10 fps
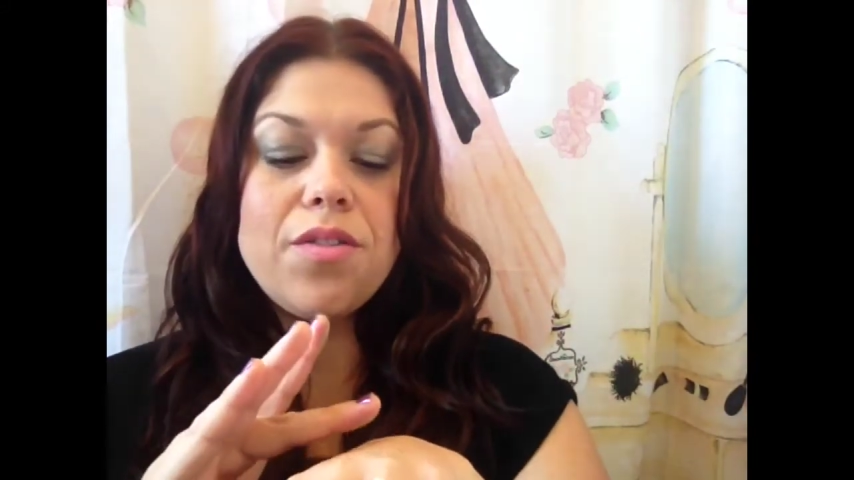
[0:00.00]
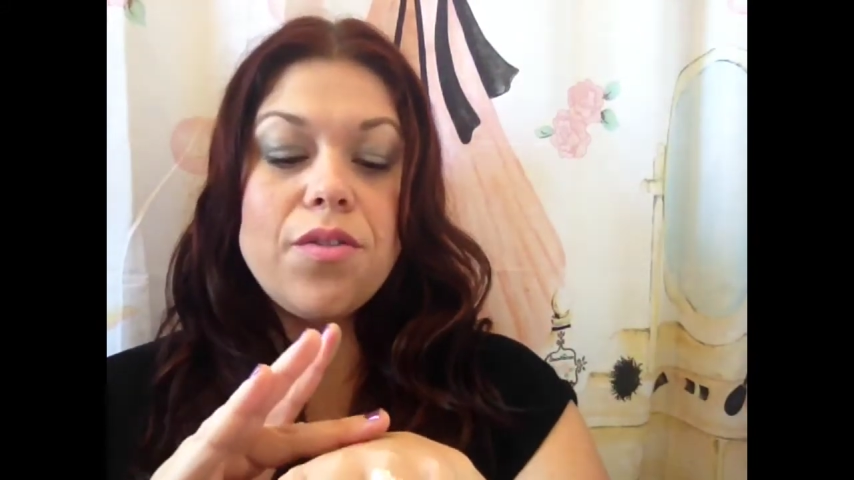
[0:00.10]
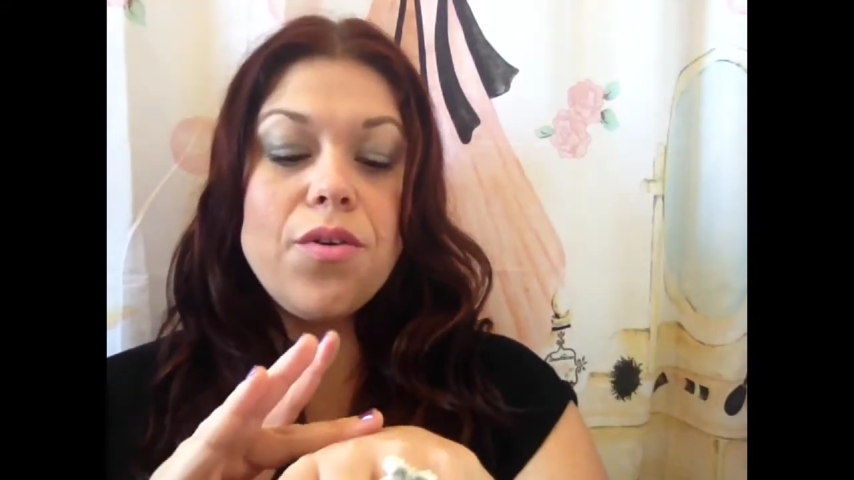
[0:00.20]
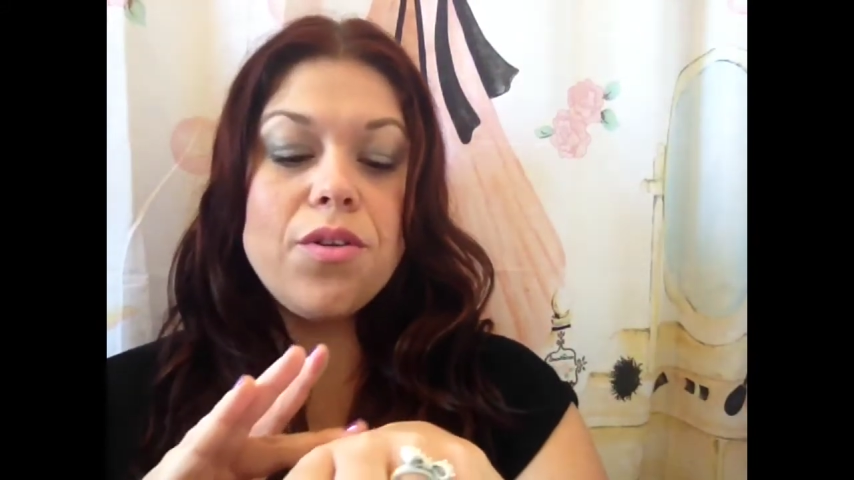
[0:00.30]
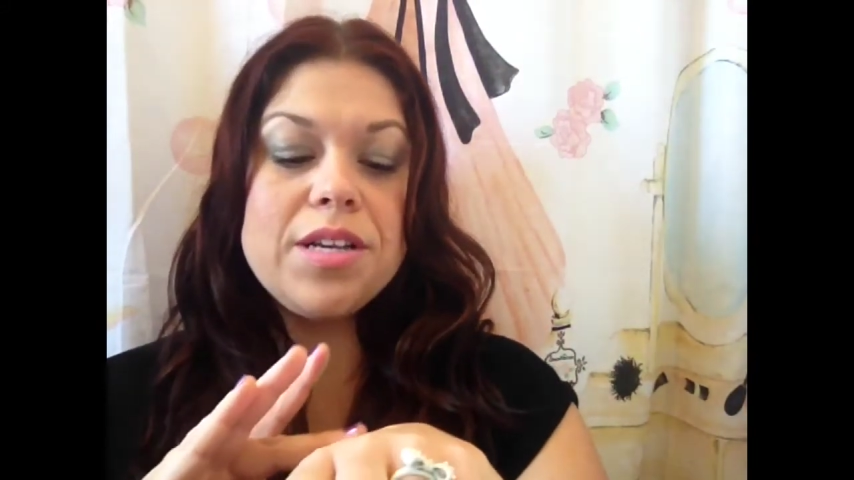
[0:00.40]

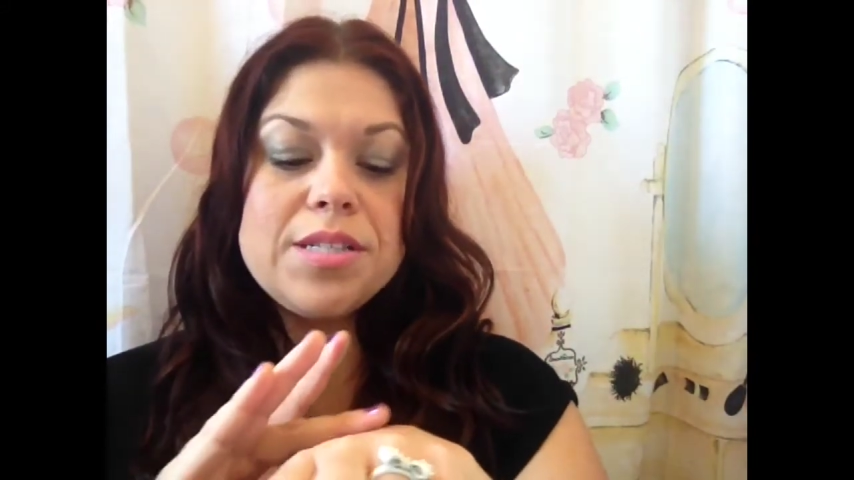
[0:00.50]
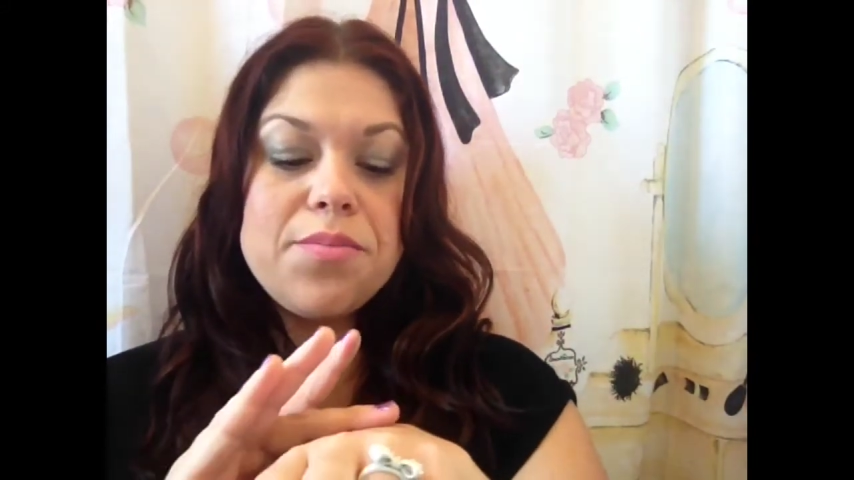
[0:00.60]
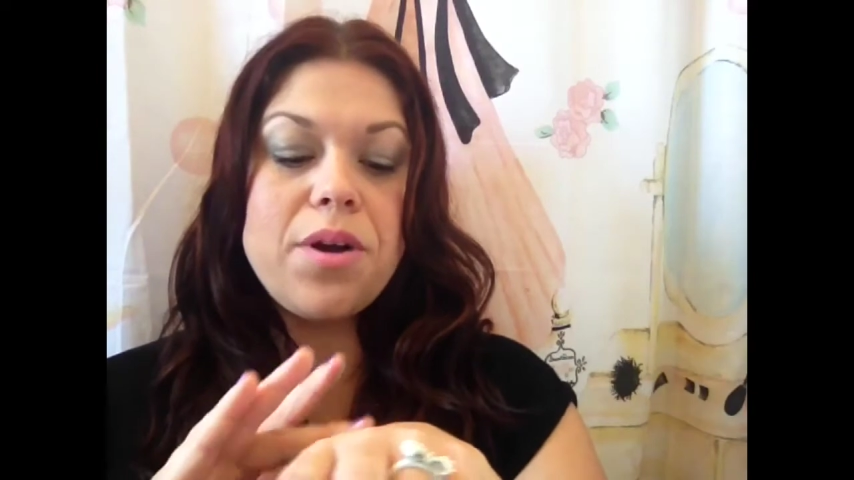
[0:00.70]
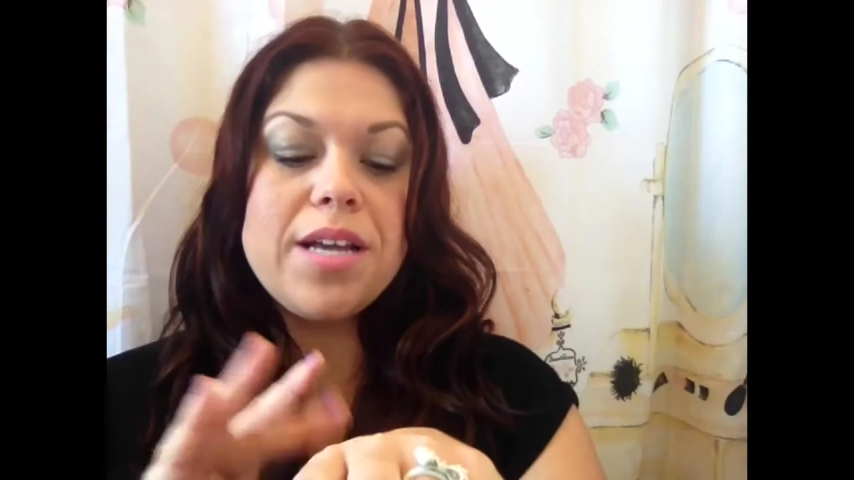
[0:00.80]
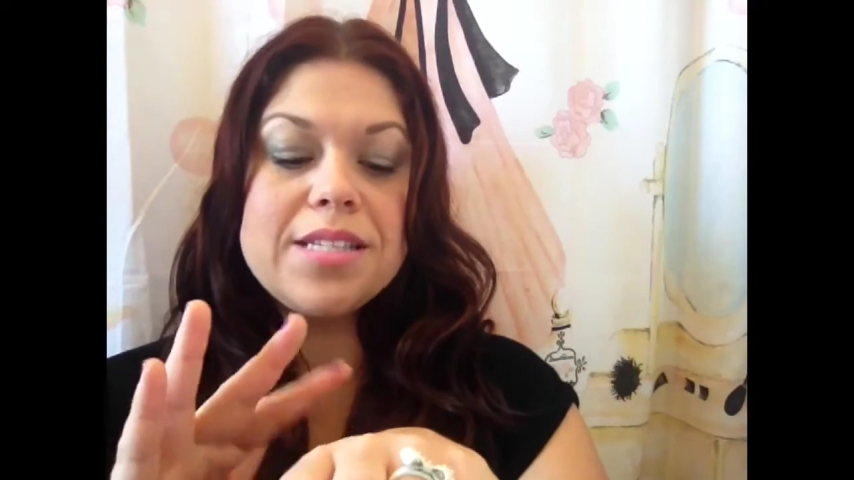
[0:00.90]
thoroughly
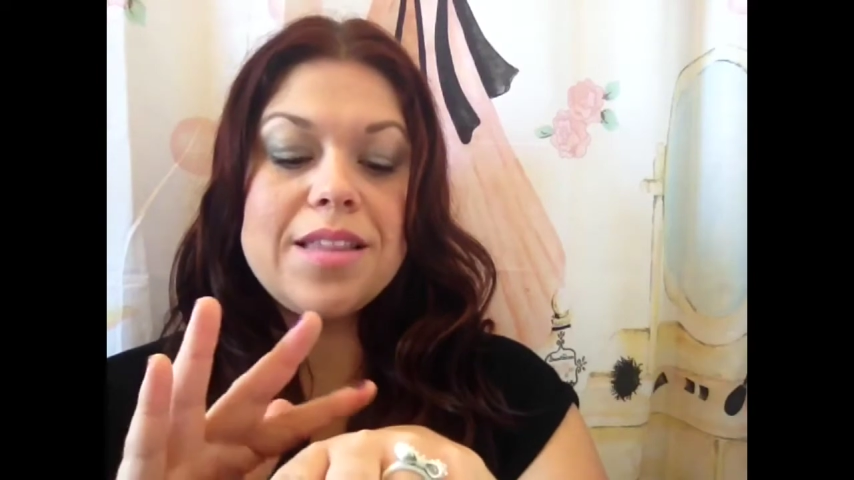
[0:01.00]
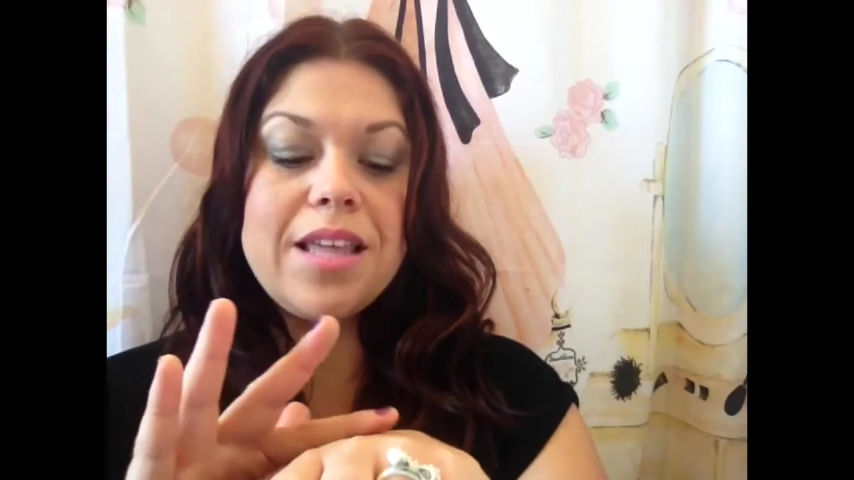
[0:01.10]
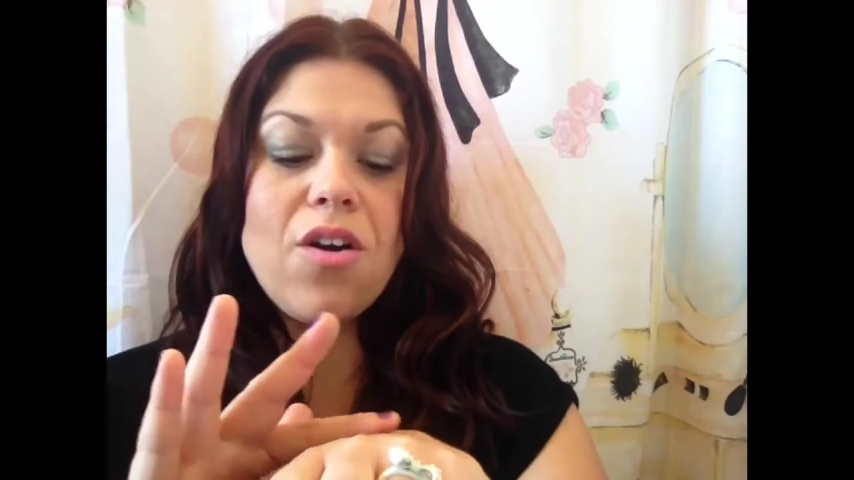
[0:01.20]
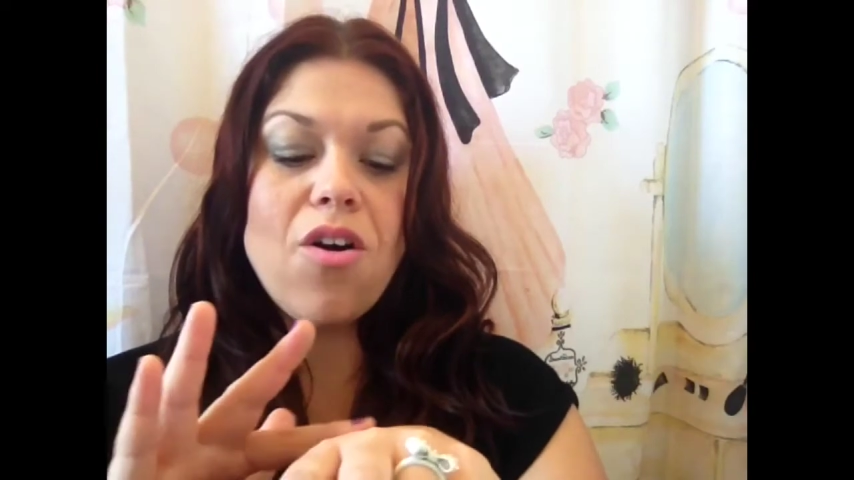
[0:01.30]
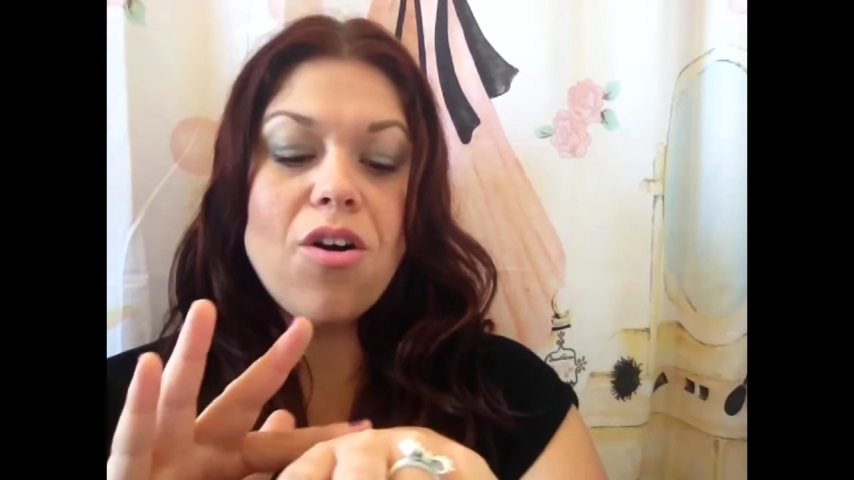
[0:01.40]
surprised that
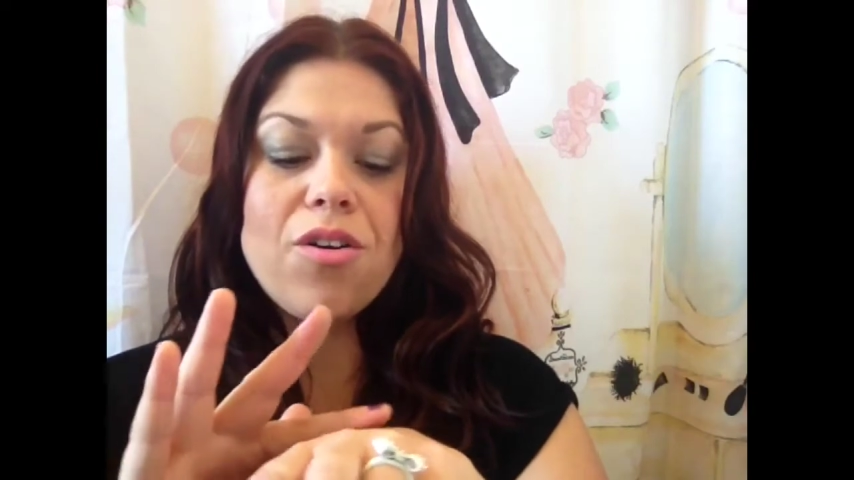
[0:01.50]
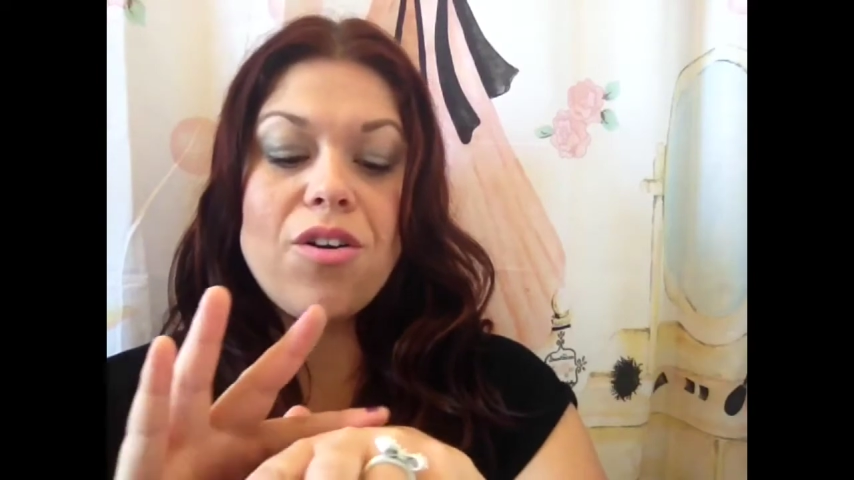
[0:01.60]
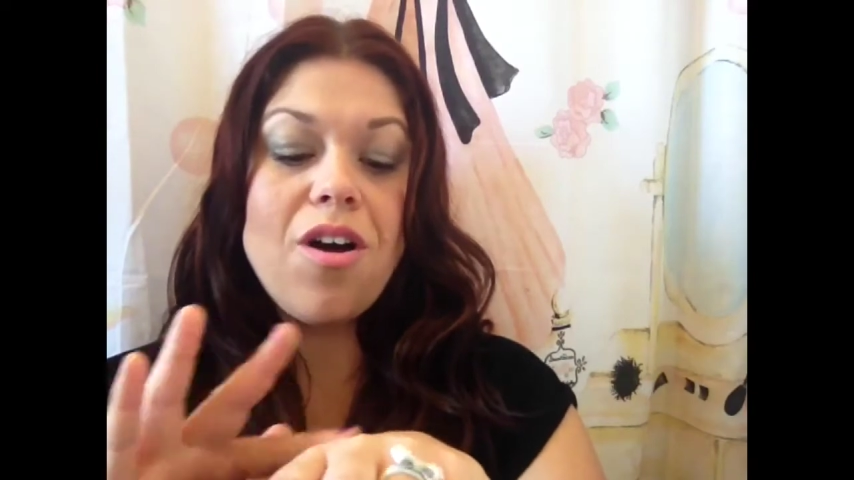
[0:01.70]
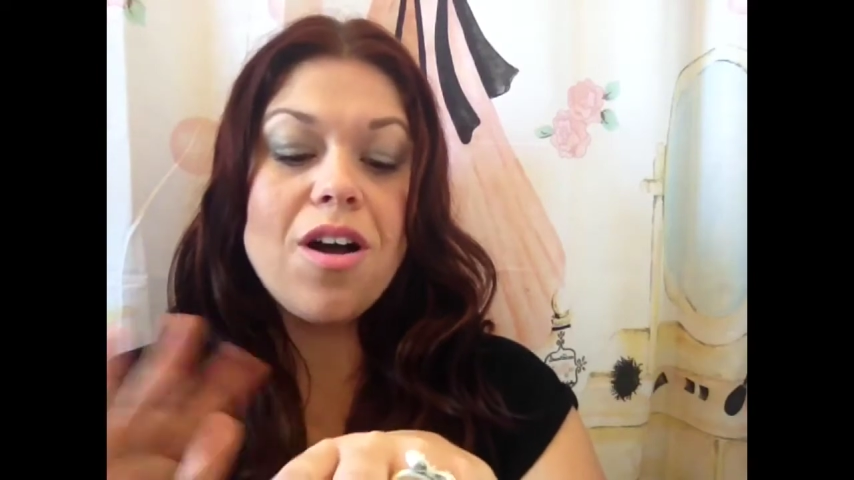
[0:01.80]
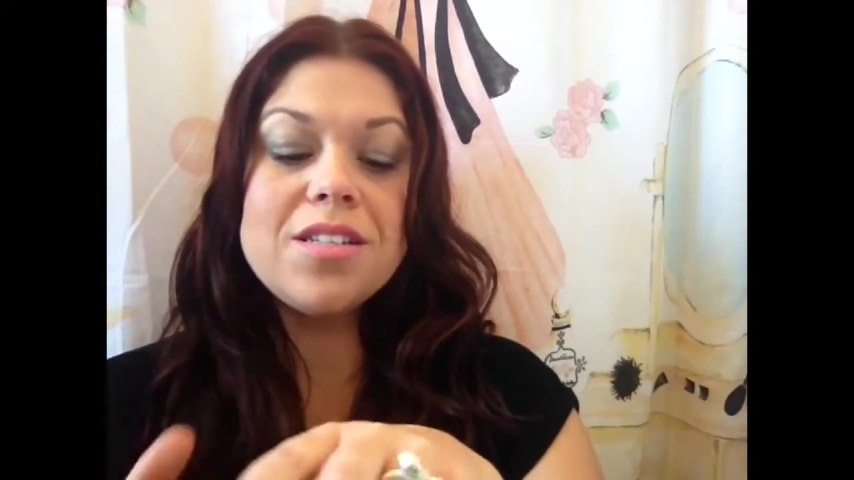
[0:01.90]
they are
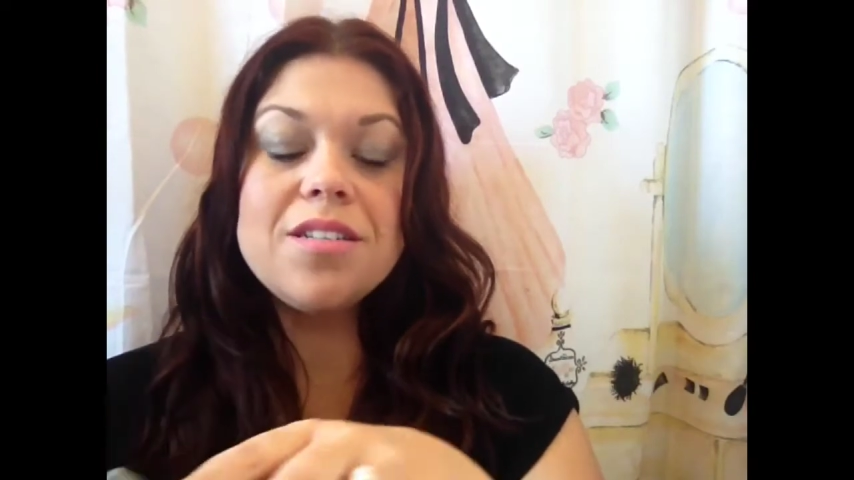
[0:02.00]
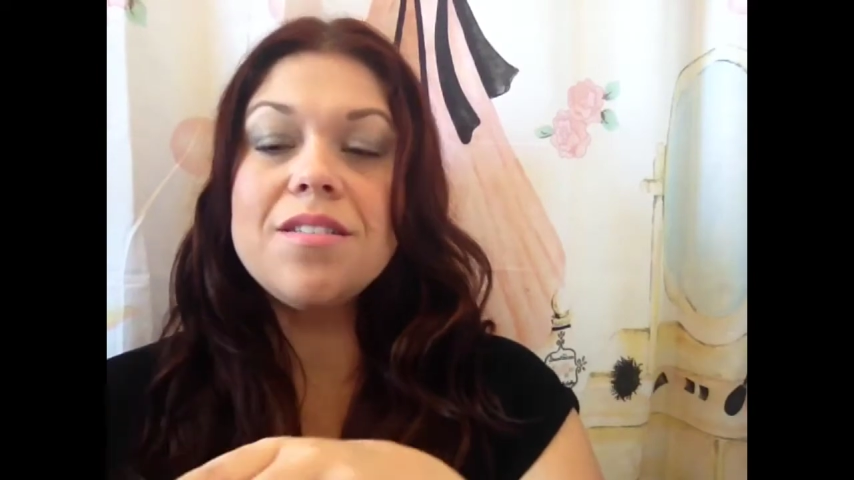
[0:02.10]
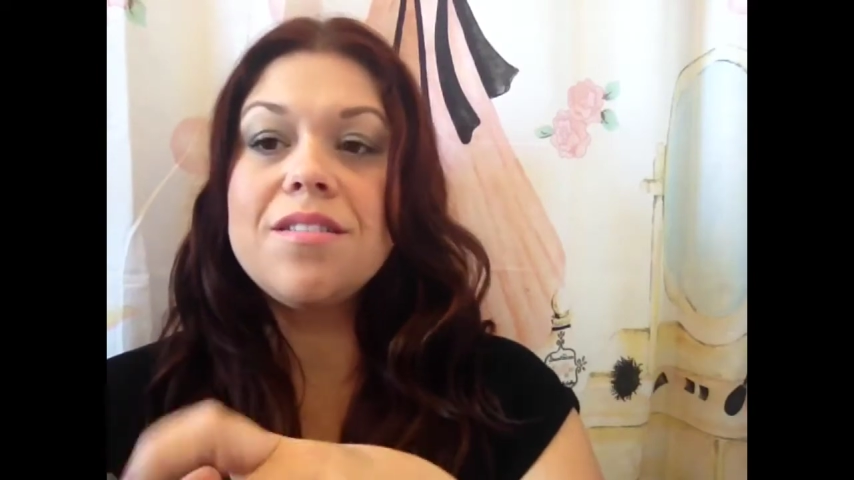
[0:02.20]
not